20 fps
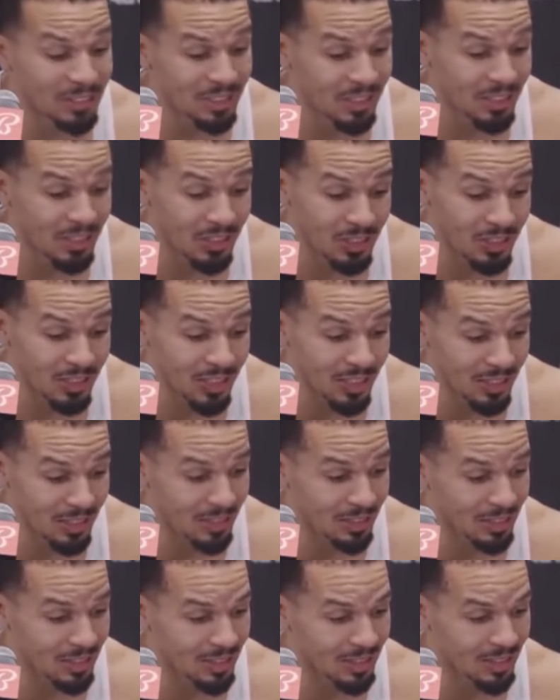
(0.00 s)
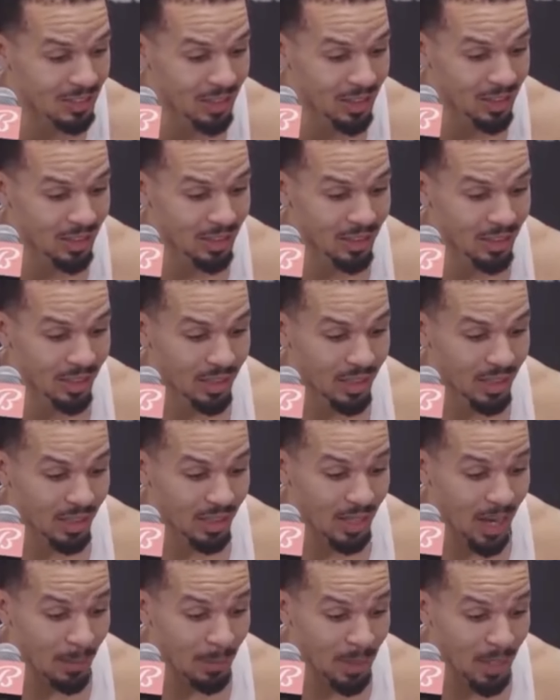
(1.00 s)
And just it's just it,
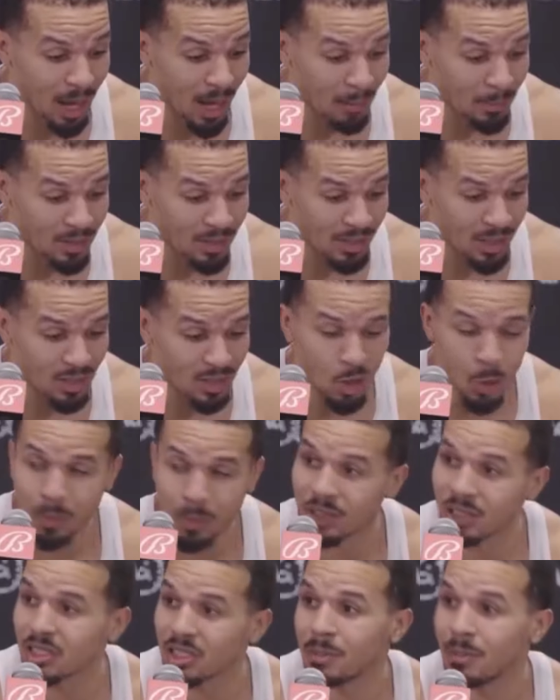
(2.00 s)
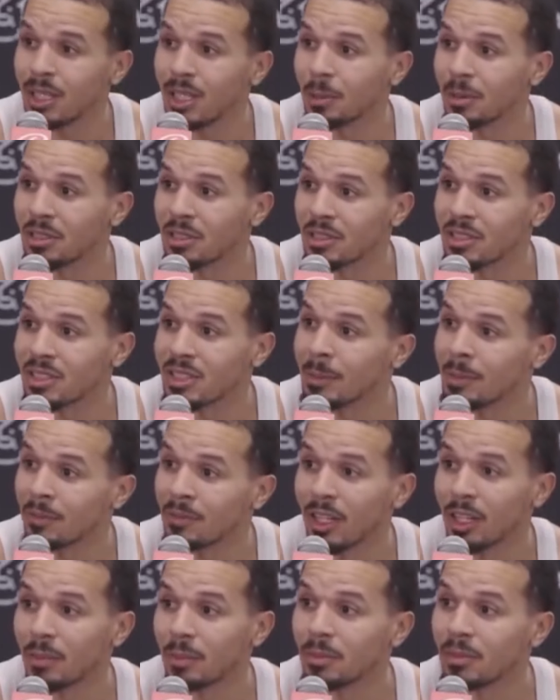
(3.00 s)
I'm, I'm in such a dope position to be able to just see him
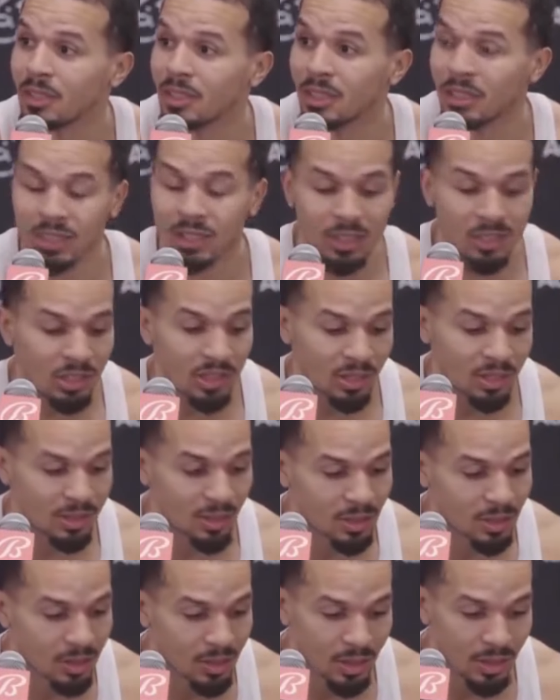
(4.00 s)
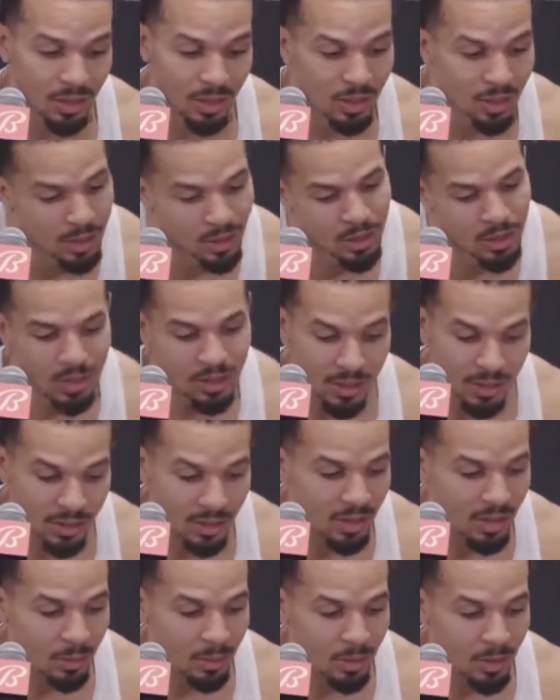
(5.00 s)
develop and just see
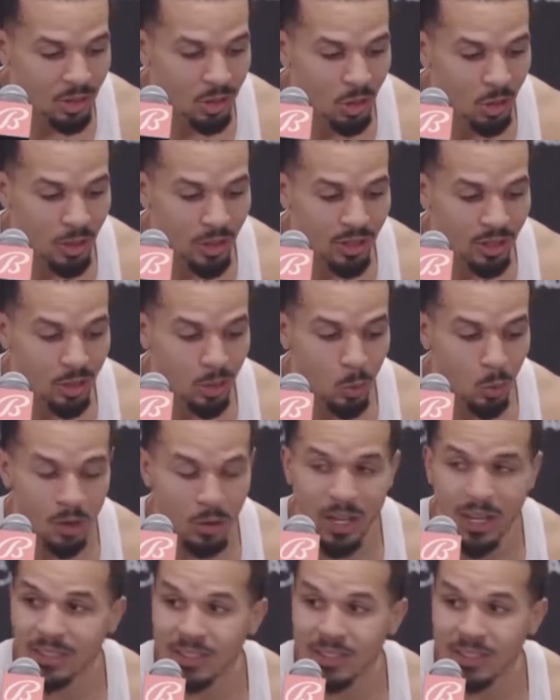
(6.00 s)
him showcase to the world how